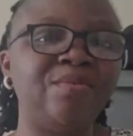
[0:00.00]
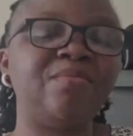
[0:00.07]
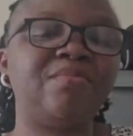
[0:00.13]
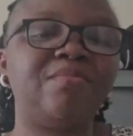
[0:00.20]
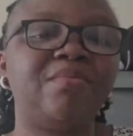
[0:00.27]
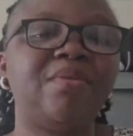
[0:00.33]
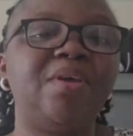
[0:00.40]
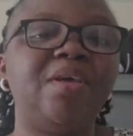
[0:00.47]

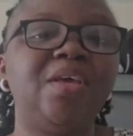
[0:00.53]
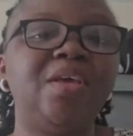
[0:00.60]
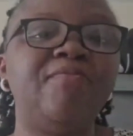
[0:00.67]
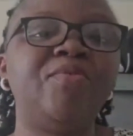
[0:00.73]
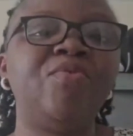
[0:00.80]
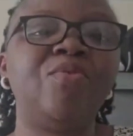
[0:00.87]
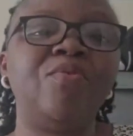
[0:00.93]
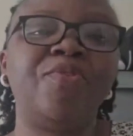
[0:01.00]
and
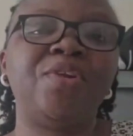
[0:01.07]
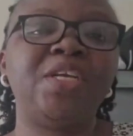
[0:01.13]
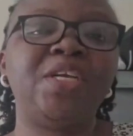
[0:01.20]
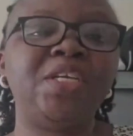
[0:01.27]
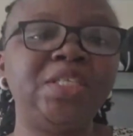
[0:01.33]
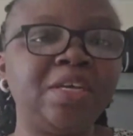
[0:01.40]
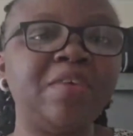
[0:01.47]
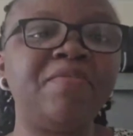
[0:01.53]
you
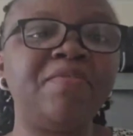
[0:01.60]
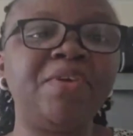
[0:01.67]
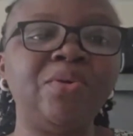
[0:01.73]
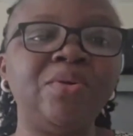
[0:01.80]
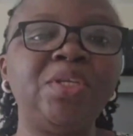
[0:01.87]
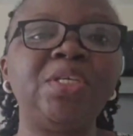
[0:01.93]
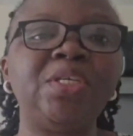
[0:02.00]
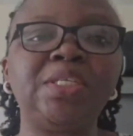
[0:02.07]
go for the
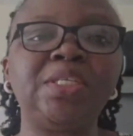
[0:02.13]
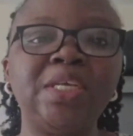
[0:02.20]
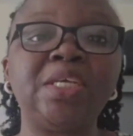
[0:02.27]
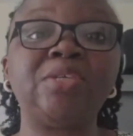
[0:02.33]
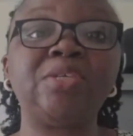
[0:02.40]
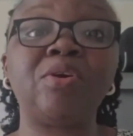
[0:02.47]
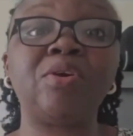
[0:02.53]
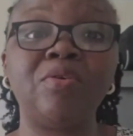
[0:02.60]

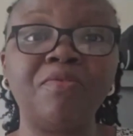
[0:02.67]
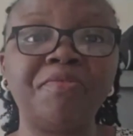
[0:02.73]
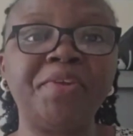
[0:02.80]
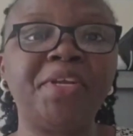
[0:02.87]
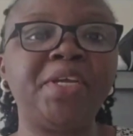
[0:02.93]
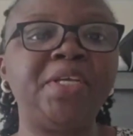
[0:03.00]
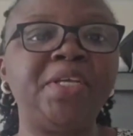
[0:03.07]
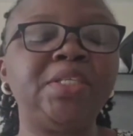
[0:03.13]
interview, they see
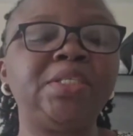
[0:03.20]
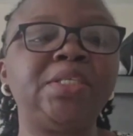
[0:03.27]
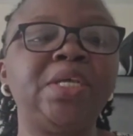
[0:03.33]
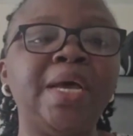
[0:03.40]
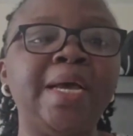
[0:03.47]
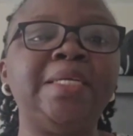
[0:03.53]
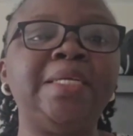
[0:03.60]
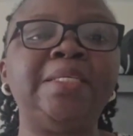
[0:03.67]
that you're
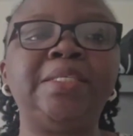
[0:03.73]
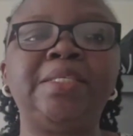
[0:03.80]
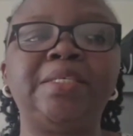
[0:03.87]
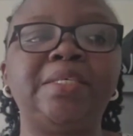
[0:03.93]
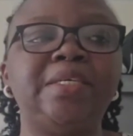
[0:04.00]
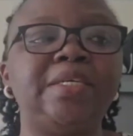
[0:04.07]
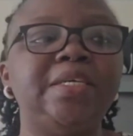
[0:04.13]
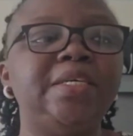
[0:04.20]
confident,
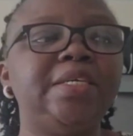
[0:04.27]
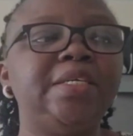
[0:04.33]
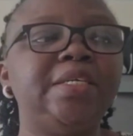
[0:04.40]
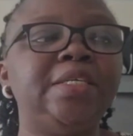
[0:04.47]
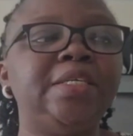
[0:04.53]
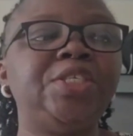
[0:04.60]
and